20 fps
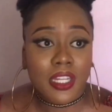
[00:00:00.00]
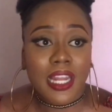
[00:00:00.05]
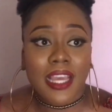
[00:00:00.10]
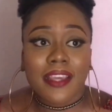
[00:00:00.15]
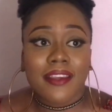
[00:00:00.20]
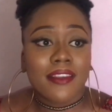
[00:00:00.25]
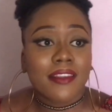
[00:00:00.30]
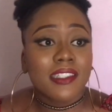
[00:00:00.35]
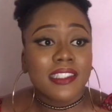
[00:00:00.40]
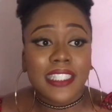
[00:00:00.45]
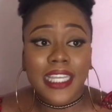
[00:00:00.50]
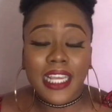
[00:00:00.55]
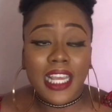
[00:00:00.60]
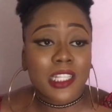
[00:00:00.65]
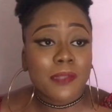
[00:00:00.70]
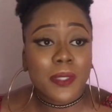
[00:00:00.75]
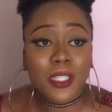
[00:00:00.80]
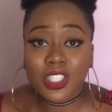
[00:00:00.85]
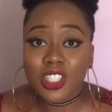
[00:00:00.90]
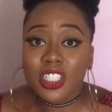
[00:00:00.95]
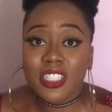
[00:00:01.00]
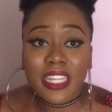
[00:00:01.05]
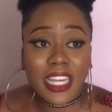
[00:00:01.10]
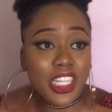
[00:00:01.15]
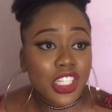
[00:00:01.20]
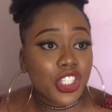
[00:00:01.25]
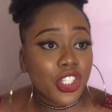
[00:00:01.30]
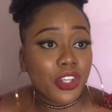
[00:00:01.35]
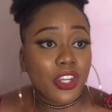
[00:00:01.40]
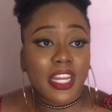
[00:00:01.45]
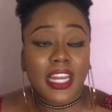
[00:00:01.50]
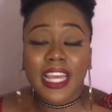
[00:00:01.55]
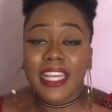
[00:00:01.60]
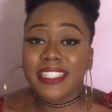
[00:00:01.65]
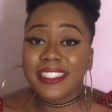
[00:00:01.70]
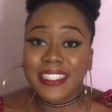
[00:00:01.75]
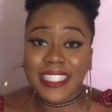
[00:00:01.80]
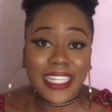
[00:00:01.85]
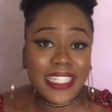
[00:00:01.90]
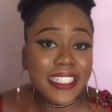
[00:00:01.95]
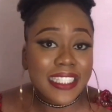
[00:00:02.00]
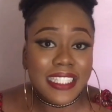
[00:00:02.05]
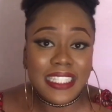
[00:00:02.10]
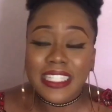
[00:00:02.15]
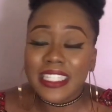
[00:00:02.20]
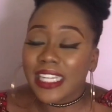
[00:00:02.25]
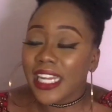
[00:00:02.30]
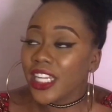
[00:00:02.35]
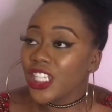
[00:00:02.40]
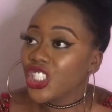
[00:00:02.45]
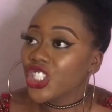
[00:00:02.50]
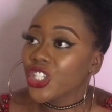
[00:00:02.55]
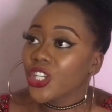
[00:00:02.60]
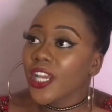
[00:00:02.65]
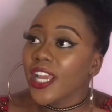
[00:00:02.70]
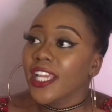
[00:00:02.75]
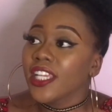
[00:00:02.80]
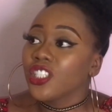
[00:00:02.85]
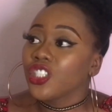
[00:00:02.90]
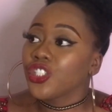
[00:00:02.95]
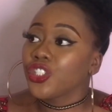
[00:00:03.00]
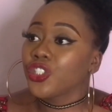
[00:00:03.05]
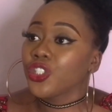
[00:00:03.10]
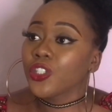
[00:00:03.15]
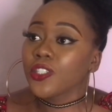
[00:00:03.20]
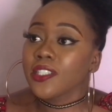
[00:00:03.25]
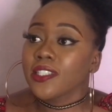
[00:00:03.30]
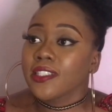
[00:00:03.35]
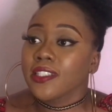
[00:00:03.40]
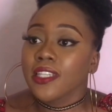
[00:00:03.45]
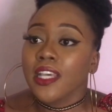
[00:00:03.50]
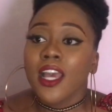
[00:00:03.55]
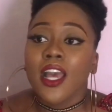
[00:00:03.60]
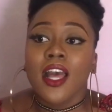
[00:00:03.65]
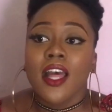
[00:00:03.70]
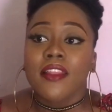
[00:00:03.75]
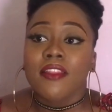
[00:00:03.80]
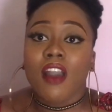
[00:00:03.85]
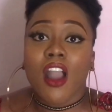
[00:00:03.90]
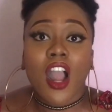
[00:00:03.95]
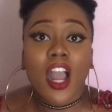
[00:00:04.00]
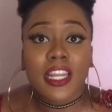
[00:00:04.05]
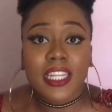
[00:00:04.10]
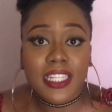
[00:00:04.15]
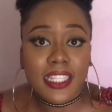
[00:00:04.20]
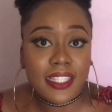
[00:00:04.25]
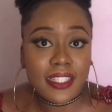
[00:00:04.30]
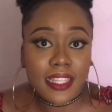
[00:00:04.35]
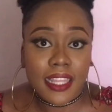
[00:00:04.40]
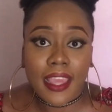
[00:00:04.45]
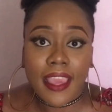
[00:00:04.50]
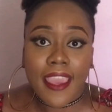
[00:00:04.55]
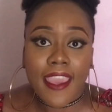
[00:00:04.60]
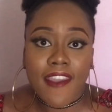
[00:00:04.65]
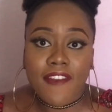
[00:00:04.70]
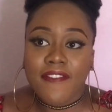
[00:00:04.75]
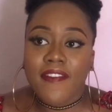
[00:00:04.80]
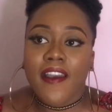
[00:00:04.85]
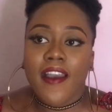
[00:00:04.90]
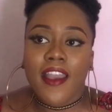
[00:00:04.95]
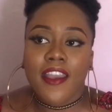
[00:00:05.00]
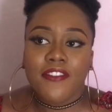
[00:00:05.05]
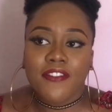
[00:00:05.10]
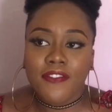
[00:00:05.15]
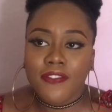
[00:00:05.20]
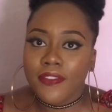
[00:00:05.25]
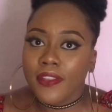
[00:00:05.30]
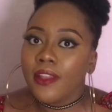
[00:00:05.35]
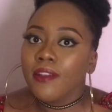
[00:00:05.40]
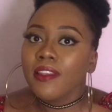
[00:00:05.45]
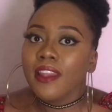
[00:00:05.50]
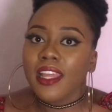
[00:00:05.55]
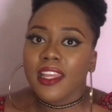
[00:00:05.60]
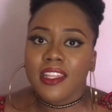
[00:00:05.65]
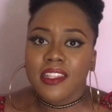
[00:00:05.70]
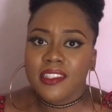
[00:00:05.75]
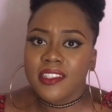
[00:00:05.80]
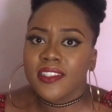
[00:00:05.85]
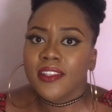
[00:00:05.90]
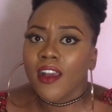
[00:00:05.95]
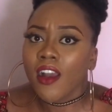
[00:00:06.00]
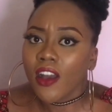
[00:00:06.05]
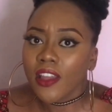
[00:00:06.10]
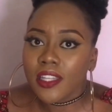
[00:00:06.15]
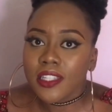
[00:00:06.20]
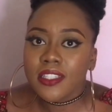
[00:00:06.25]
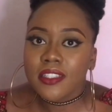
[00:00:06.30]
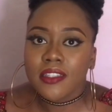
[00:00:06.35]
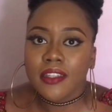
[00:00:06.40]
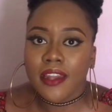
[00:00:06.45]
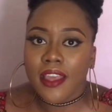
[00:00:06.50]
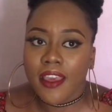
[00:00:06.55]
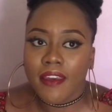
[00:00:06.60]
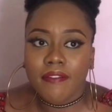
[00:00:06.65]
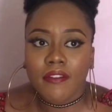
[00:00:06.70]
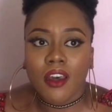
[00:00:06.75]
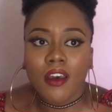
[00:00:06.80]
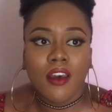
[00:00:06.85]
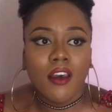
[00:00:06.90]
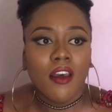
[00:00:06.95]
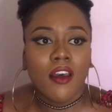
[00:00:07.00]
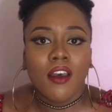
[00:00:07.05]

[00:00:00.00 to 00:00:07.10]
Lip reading: Like especially in Nigeria, like dating in Nigeria is just the hardest thing ever. I feel like it's the hardest thing ever.